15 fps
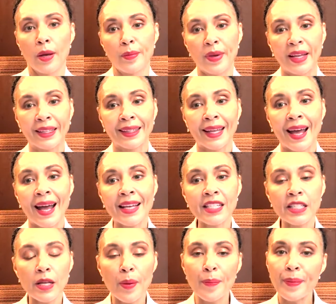It
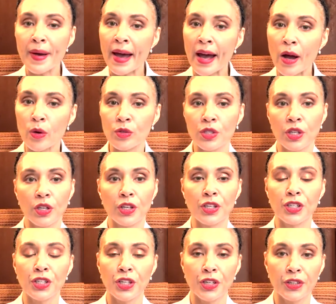lasts about
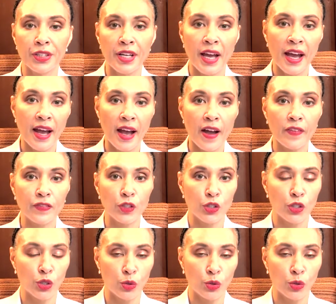1.5 to 2